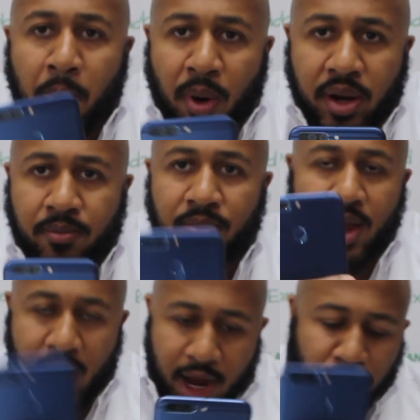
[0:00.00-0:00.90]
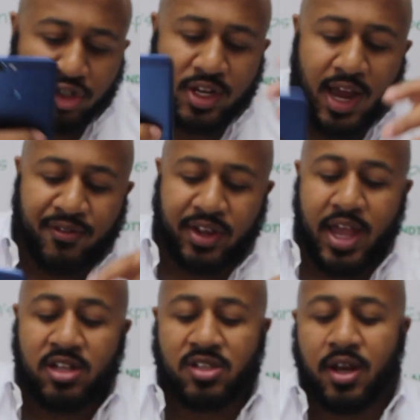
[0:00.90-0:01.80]
But I usually have a
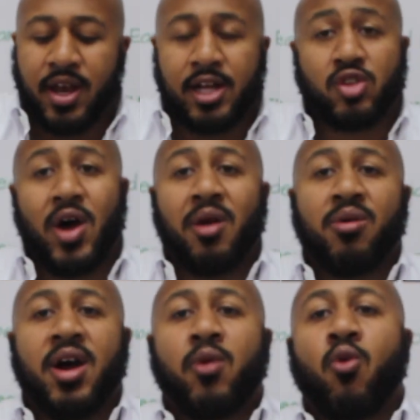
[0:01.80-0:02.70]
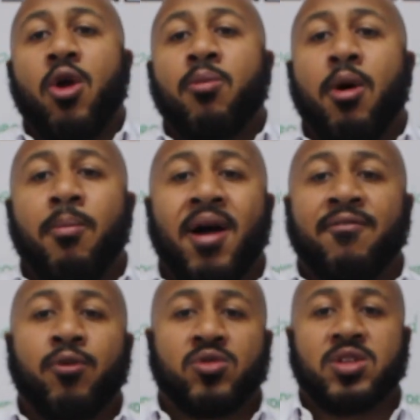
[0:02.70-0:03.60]
case on that, so I don't gotta worry about my
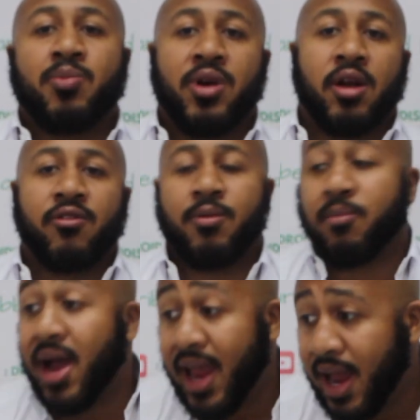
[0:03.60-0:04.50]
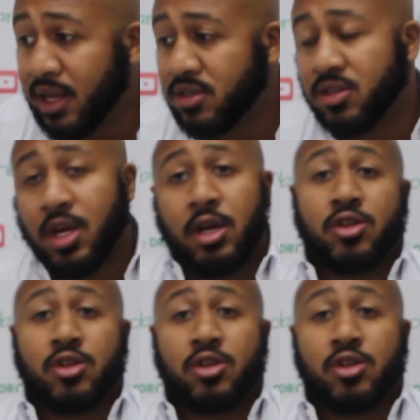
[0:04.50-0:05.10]
phone slipping out of my hands.